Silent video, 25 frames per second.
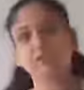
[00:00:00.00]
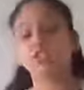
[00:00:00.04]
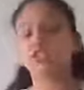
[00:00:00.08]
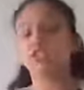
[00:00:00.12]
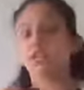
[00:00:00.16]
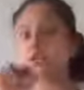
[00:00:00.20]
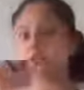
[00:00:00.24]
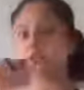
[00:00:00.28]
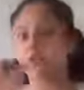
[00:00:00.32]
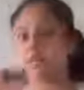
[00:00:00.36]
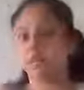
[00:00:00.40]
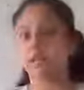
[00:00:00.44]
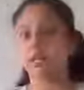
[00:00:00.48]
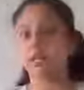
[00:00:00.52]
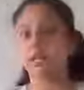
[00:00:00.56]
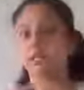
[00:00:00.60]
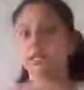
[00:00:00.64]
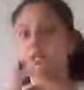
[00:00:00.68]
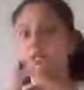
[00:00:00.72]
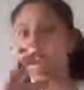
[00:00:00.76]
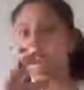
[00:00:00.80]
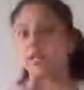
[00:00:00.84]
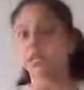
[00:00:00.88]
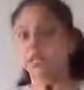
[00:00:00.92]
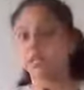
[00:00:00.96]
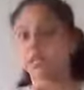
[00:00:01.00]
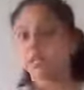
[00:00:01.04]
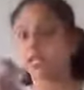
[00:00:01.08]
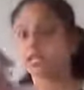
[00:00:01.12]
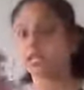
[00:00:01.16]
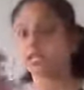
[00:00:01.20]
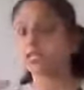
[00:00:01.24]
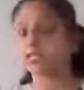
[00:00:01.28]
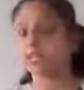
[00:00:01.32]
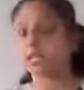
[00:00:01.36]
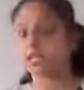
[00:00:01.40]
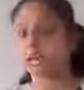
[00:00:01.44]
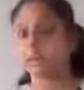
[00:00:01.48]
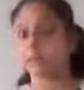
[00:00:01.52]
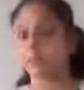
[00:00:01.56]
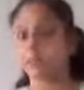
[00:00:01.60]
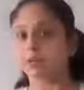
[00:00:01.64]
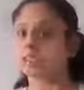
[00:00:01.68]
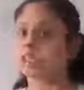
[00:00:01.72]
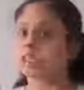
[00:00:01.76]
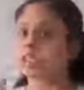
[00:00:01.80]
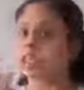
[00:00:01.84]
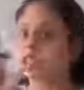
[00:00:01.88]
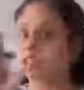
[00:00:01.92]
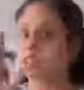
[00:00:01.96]
which affect the weather and the
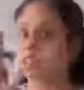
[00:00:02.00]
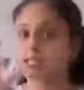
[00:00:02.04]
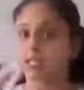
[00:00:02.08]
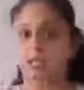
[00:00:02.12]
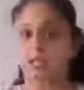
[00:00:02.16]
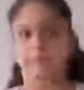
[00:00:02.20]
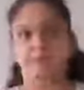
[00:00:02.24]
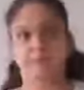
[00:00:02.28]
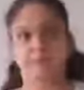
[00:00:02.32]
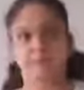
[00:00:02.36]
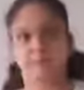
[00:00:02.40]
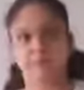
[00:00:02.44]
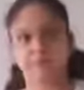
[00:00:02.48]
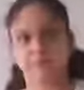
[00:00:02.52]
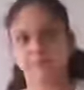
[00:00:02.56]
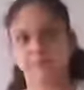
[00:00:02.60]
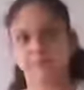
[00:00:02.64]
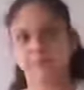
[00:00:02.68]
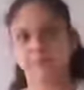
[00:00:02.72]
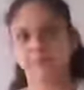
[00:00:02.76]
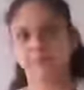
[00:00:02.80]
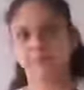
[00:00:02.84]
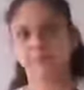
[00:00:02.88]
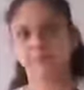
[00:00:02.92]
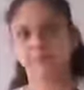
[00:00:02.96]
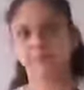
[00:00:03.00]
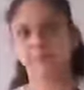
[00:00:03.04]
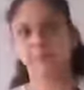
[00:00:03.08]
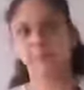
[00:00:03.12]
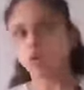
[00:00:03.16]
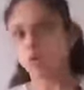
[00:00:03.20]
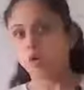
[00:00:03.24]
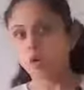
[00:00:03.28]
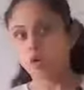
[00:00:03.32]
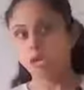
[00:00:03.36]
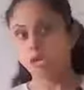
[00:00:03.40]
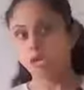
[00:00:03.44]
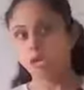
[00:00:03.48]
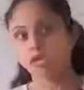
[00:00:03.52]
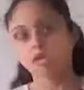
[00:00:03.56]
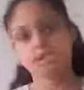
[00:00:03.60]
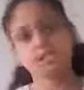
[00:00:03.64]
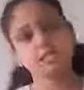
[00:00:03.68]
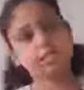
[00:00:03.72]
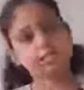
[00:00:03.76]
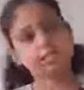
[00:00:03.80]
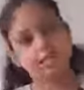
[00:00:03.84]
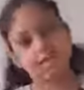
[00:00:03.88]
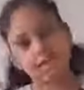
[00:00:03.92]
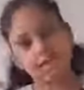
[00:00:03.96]
climate, they are same. Okay,
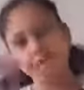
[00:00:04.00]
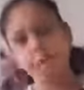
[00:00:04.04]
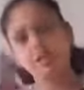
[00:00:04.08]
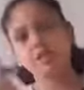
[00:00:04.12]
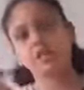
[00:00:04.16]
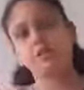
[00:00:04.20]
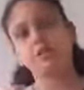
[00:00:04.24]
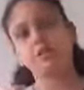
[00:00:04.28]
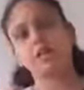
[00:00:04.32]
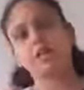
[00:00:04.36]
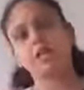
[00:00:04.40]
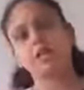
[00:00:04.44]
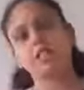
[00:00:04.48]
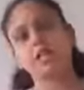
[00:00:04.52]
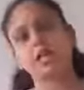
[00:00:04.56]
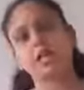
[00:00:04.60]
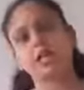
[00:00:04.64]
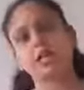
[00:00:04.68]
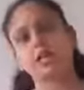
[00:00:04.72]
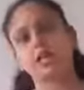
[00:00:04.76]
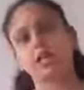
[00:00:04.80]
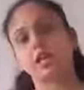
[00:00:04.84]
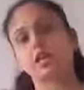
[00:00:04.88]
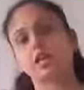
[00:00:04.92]
the same elements are